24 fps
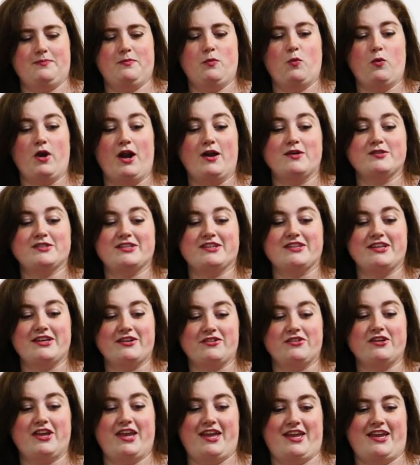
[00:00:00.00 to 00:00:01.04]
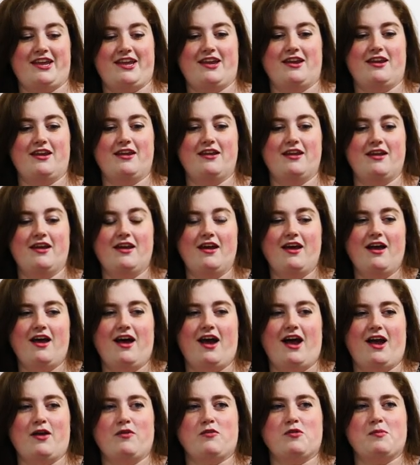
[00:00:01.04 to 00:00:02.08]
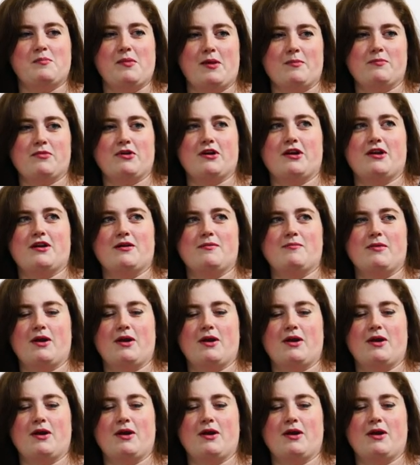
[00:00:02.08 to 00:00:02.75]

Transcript: When I was a little kid, I remember